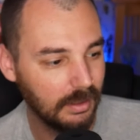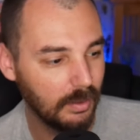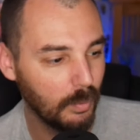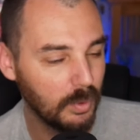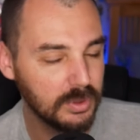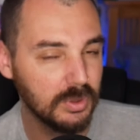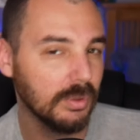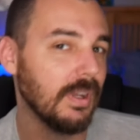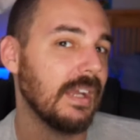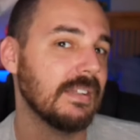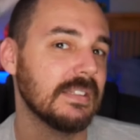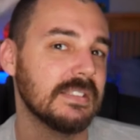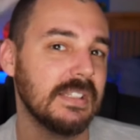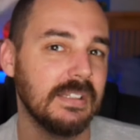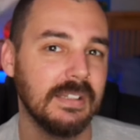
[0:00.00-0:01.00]
Would you like
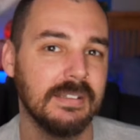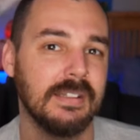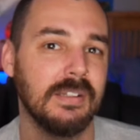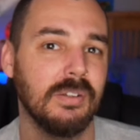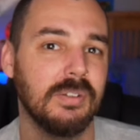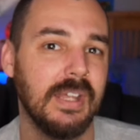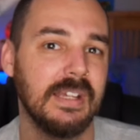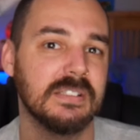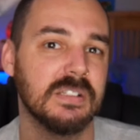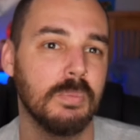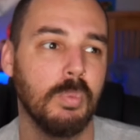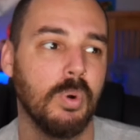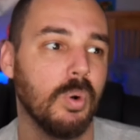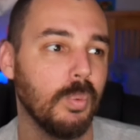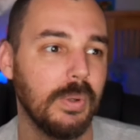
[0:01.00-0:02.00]
to see Nintendo take some
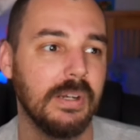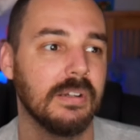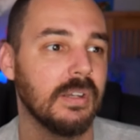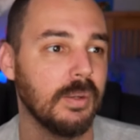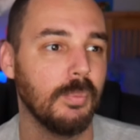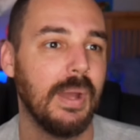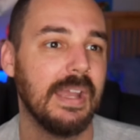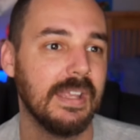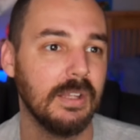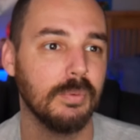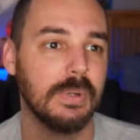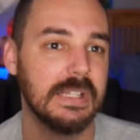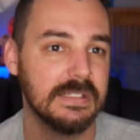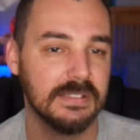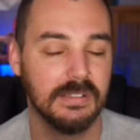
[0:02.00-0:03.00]
more weird and wacky
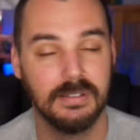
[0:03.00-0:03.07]
risk